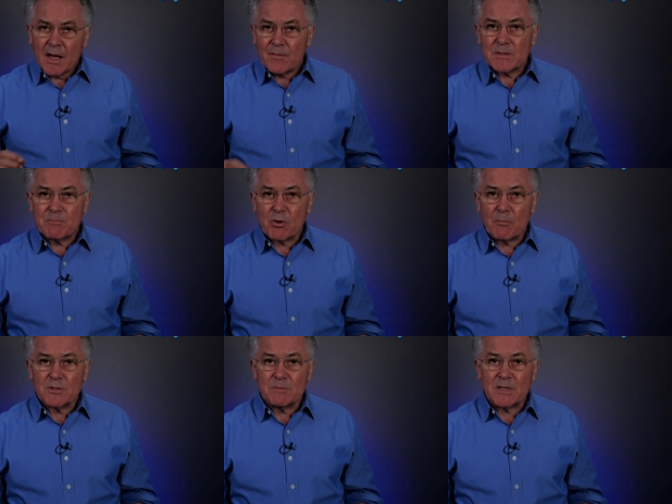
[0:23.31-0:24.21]
and this
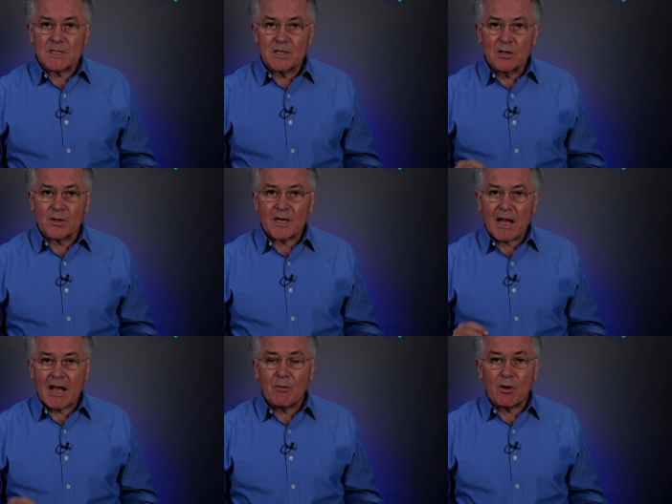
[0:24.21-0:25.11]
prompted me to look at
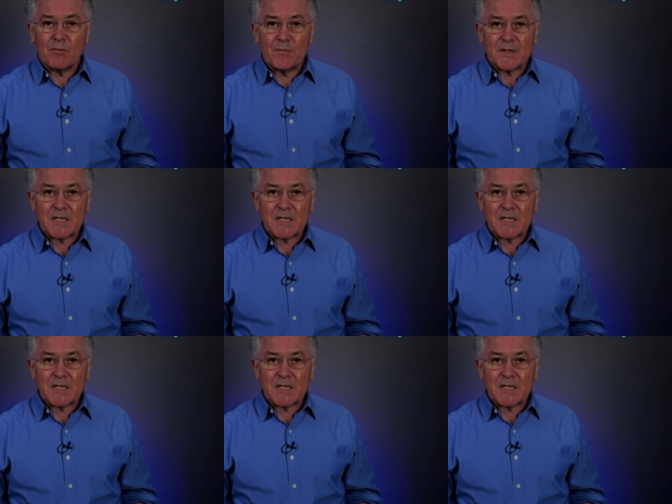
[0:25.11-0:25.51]
how often